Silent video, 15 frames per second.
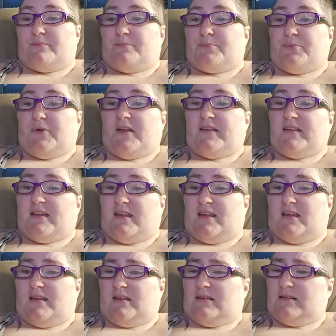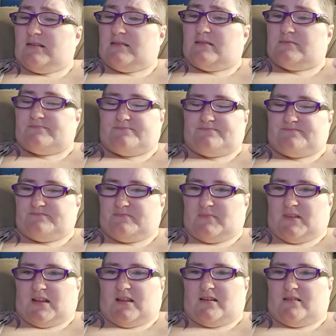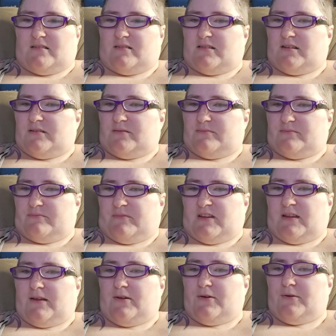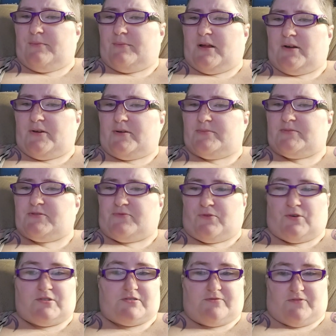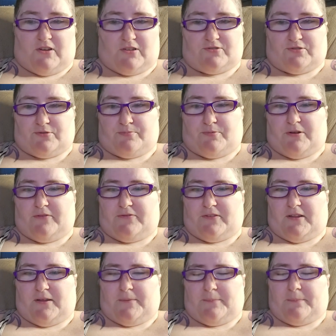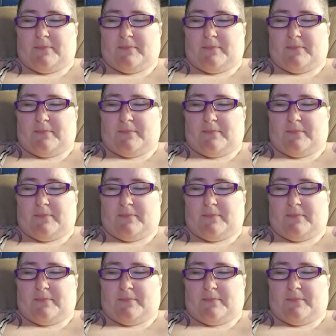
"Brecky," and here Miriam's voice faltered briefly.